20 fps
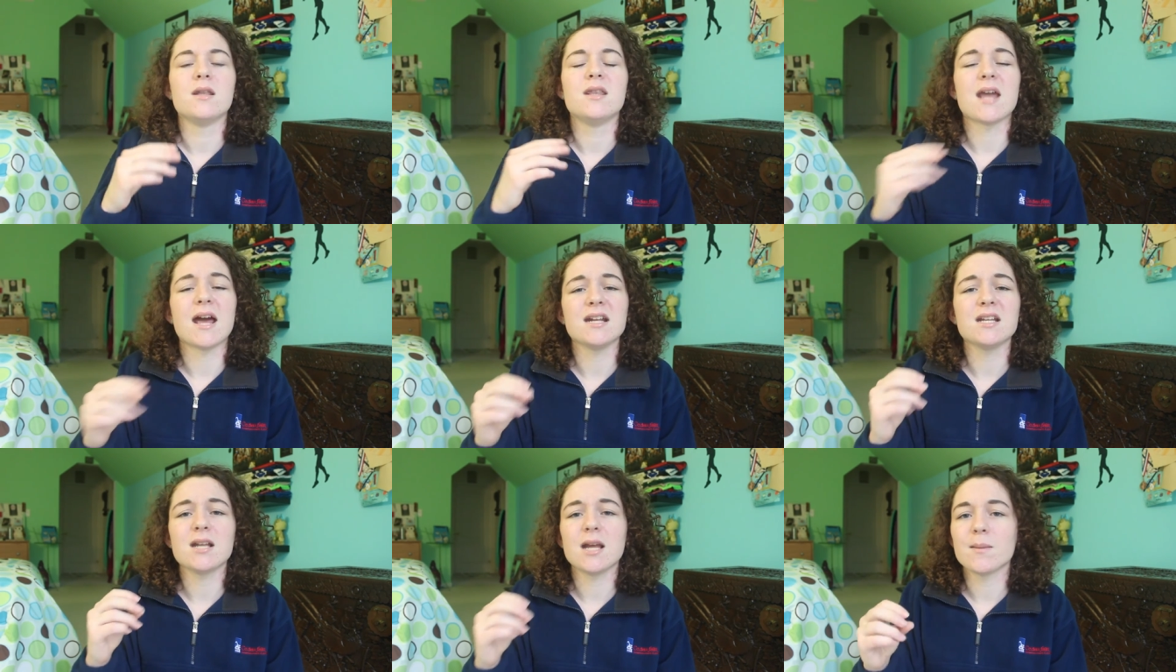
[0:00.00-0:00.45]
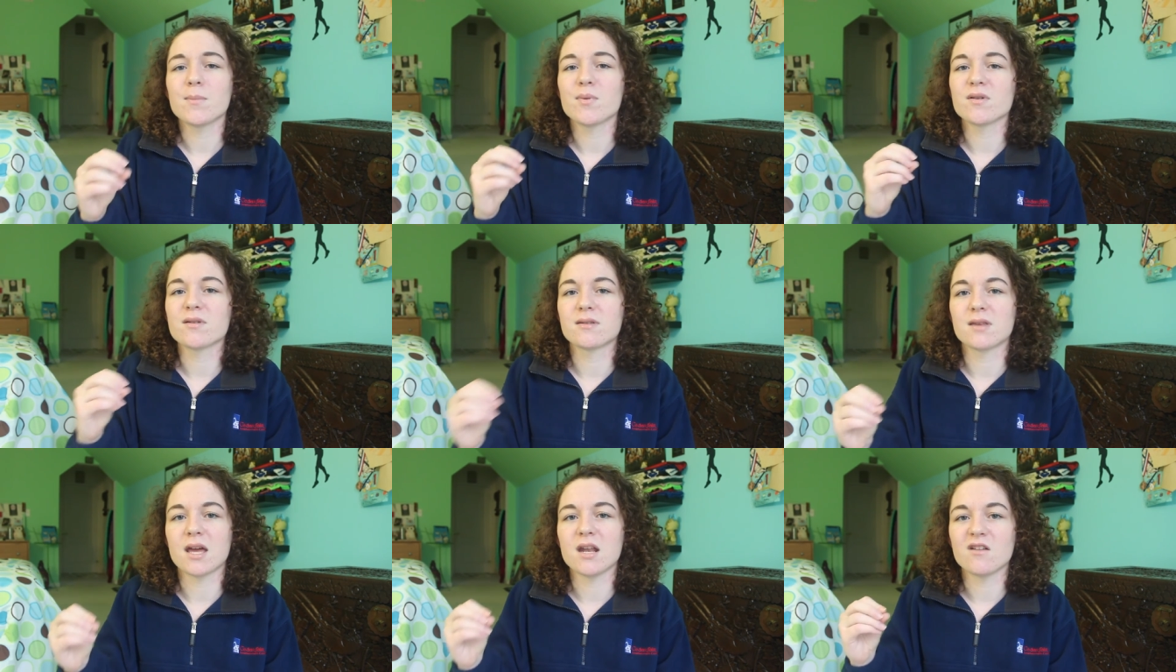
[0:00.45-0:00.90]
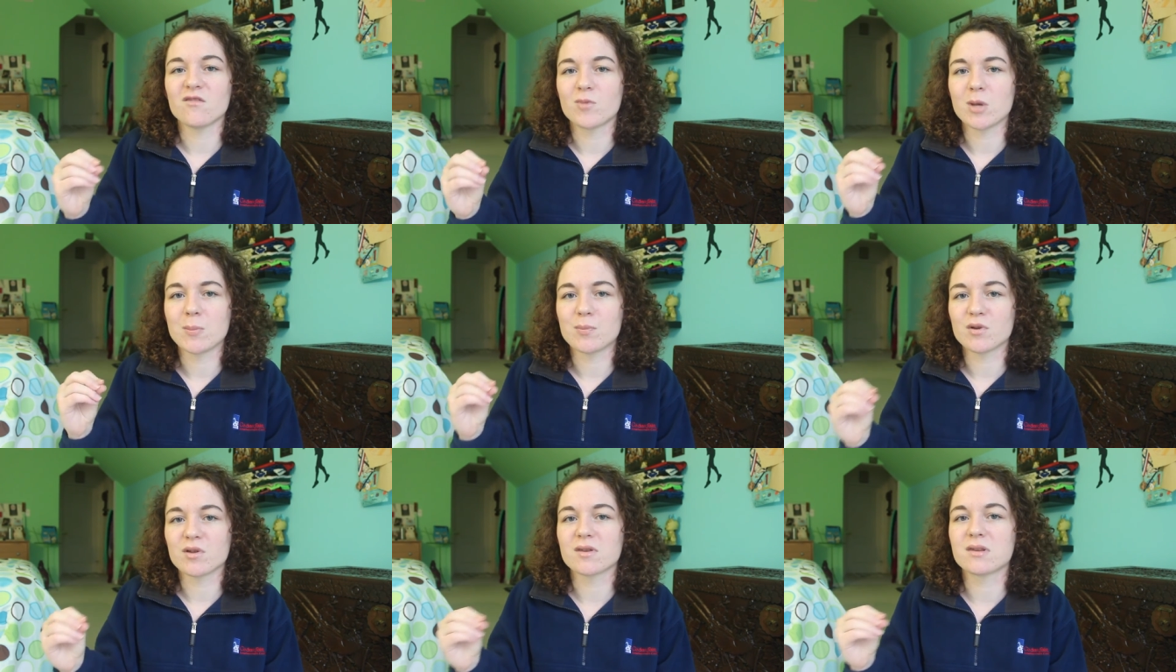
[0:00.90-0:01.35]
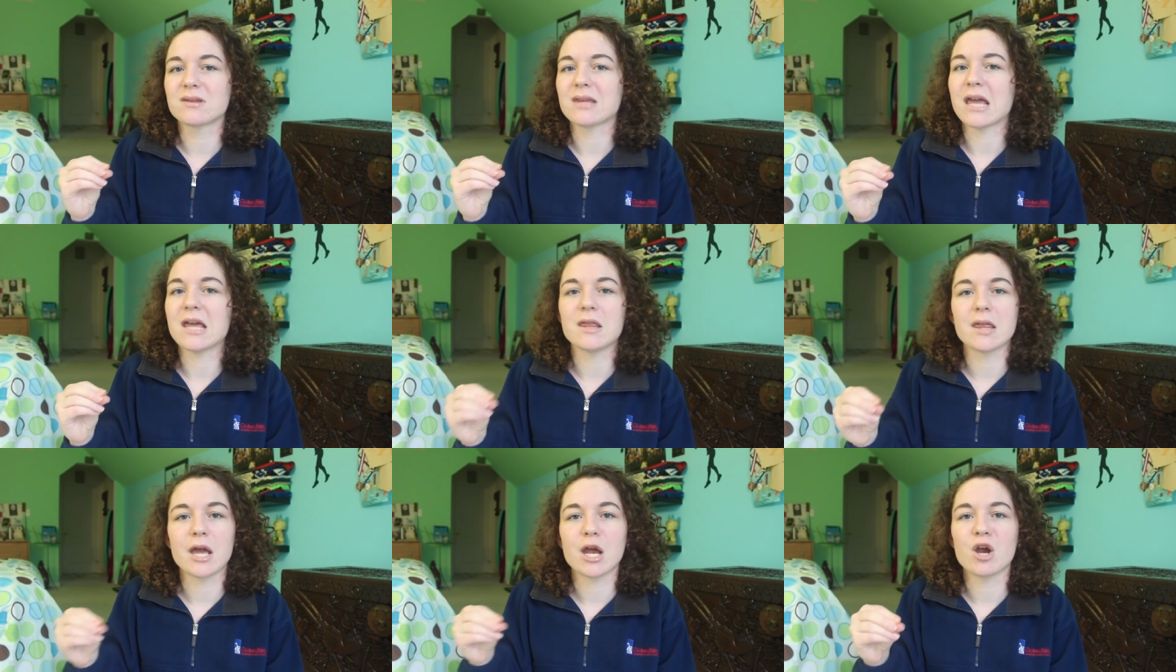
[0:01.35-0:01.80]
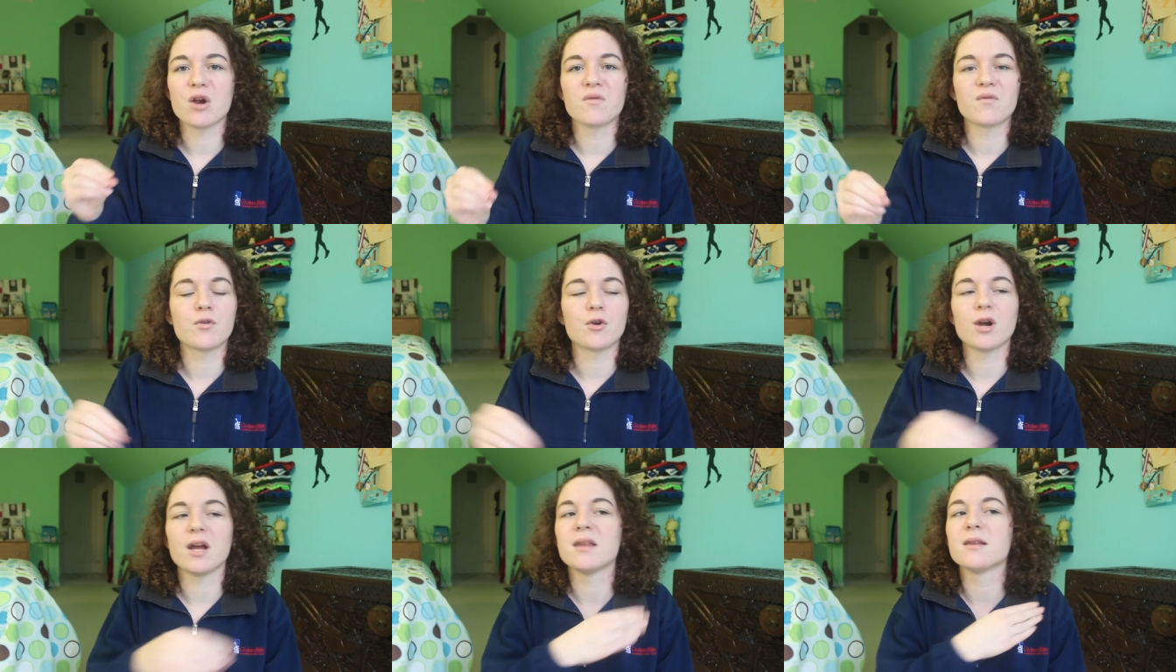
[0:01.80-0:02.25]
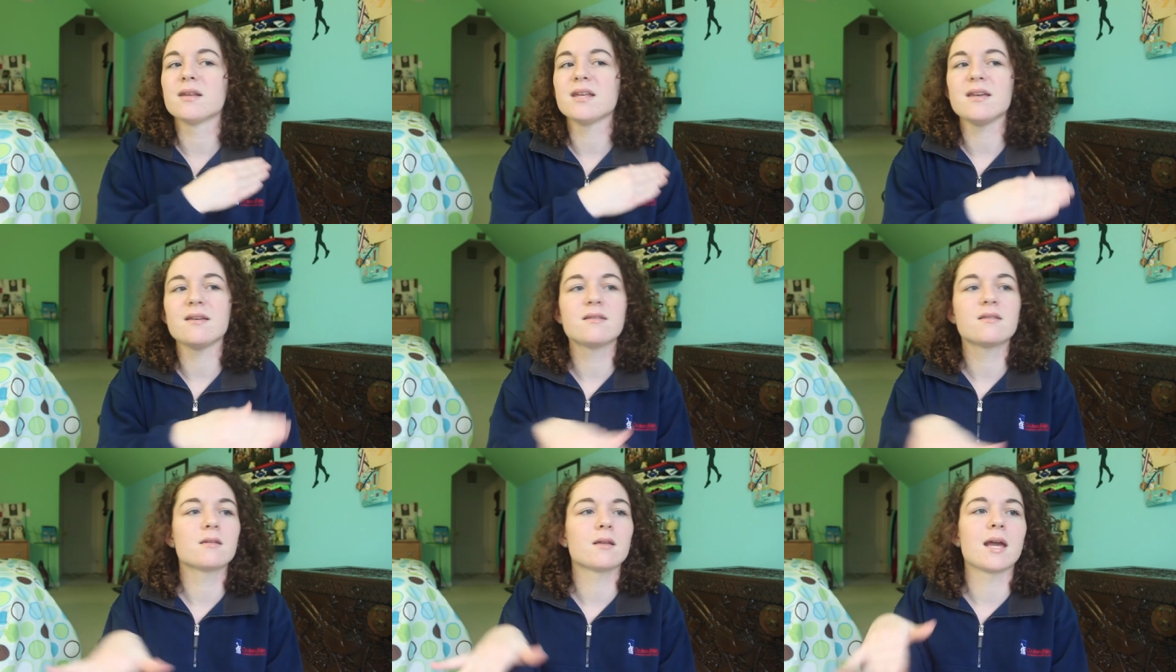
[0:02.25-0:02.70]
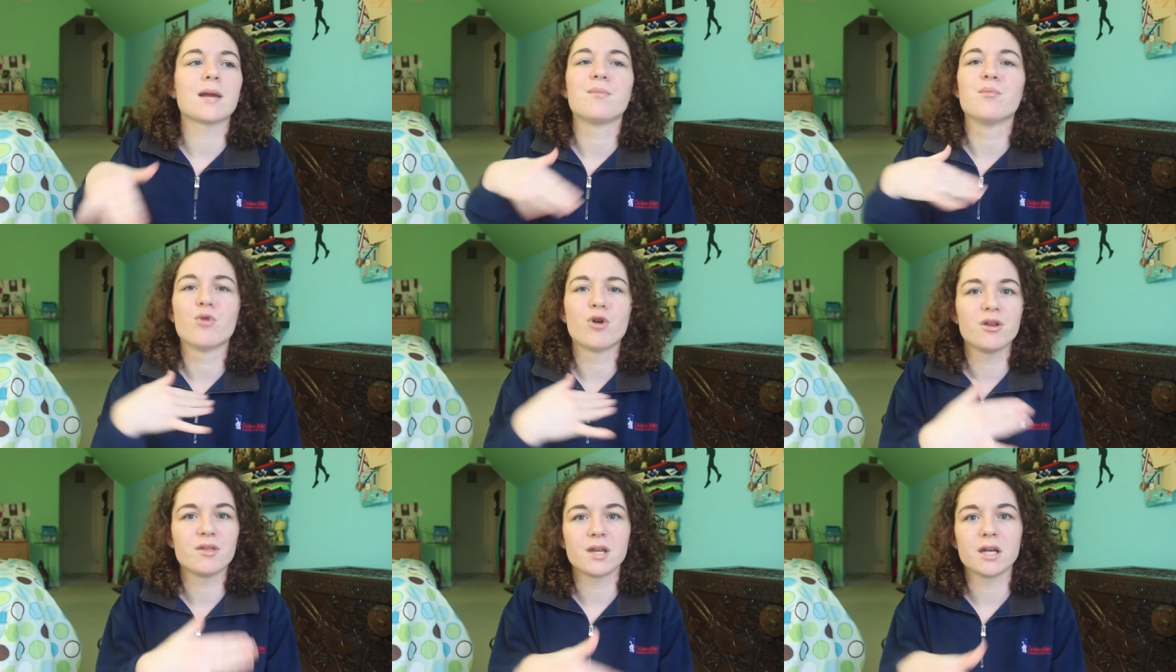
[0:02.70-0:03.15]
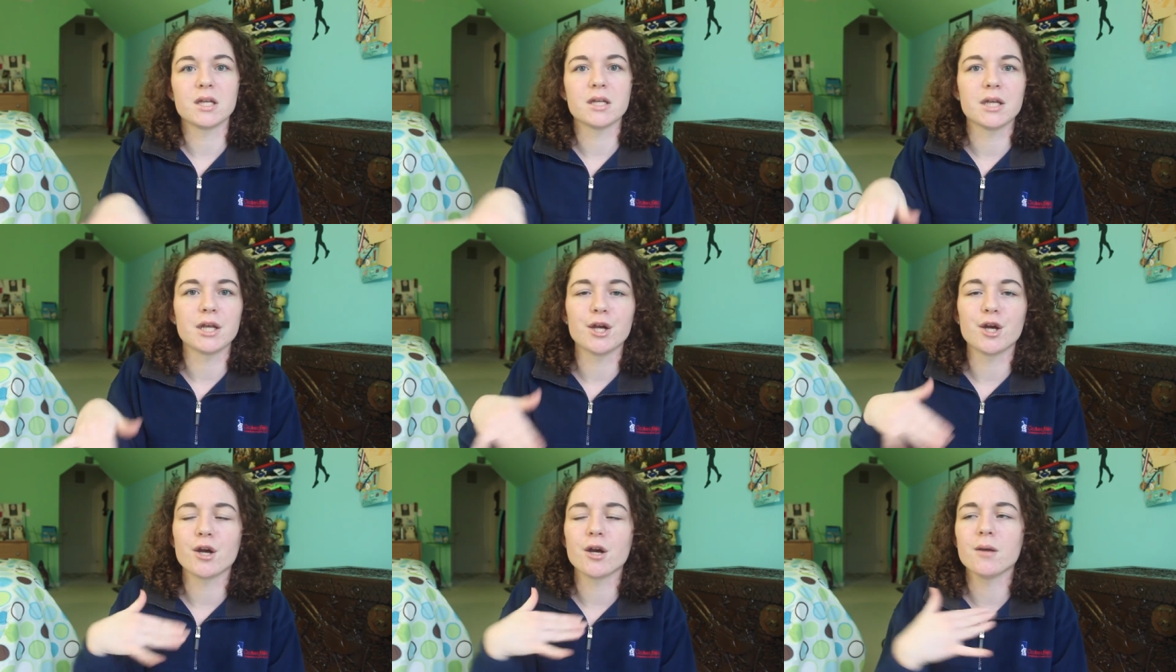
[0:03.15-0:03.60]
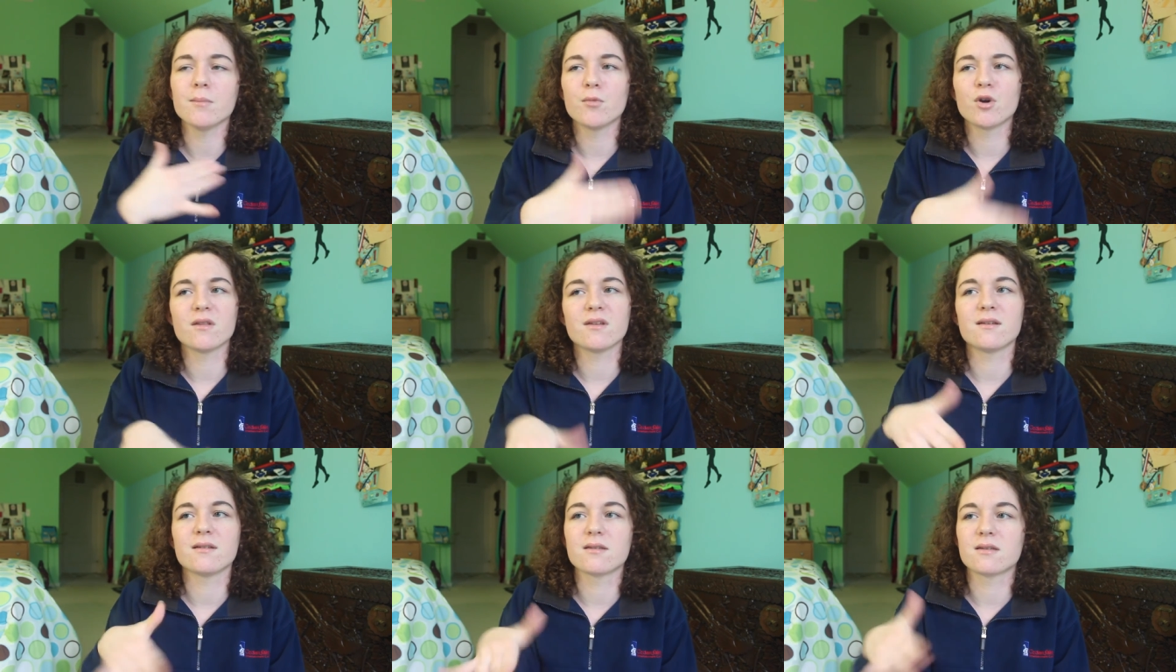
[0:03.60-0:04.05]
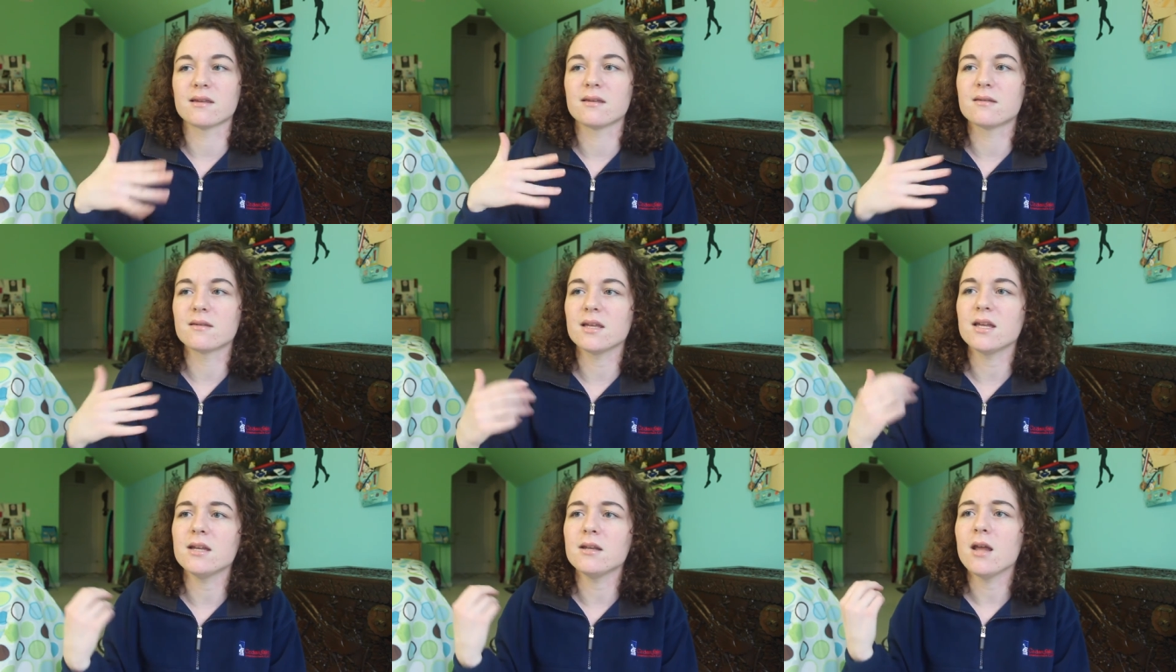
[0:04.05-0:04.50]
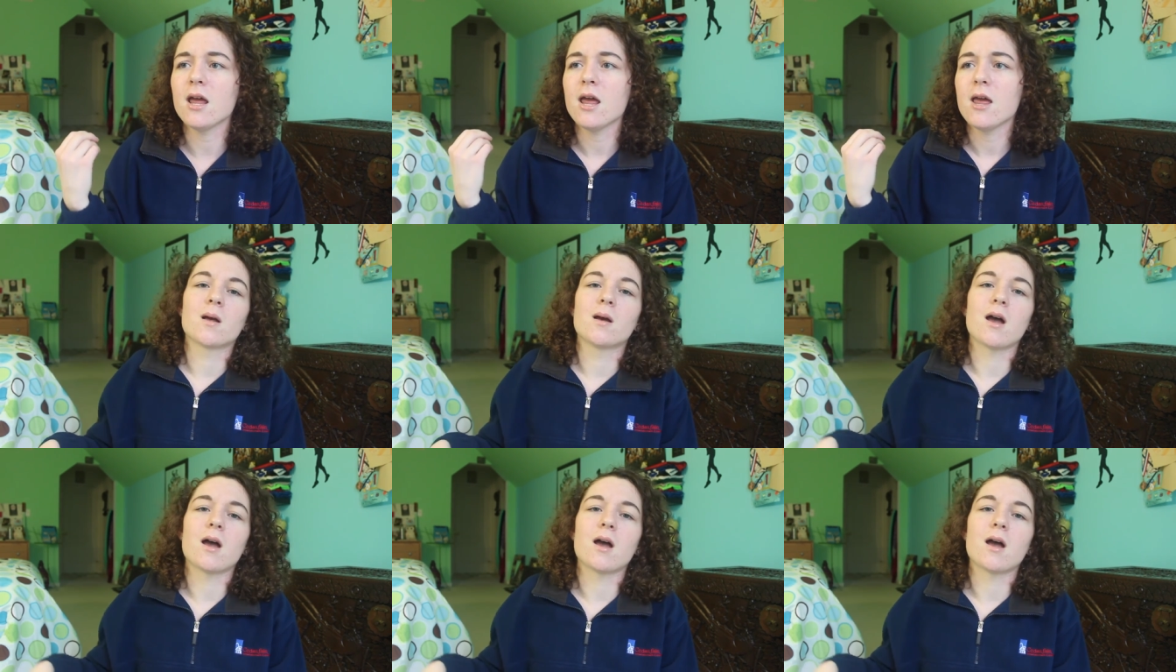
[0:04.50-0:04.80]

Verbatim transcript: 99% of people stay there for at least like more than a year, more than a season.